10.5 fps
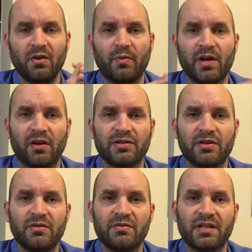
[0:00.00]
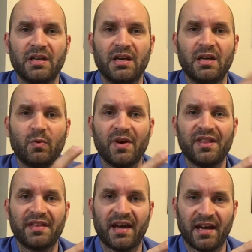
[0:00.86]
We also use in
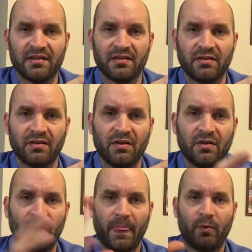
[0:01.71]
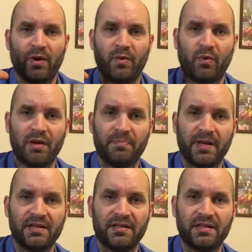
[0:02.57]
with at when one
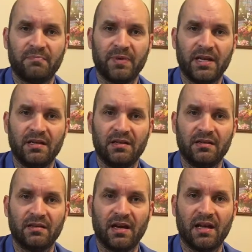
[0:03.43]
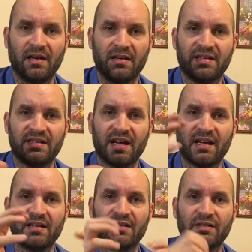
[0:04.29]
place is big and a
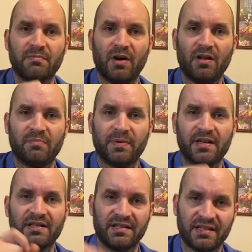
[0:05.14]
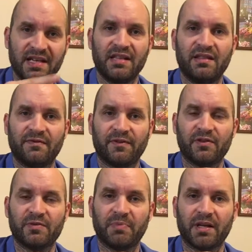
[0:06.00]
second smaller place is in the
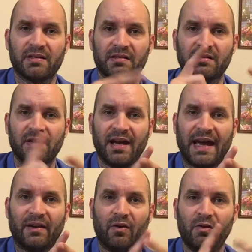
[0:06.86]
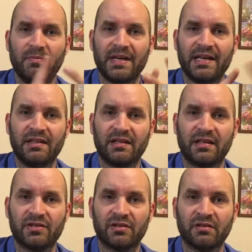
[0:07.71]
first place. At home, in the
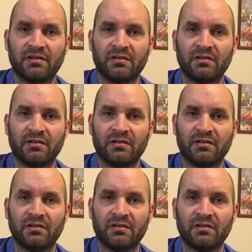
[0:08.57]
kitchen.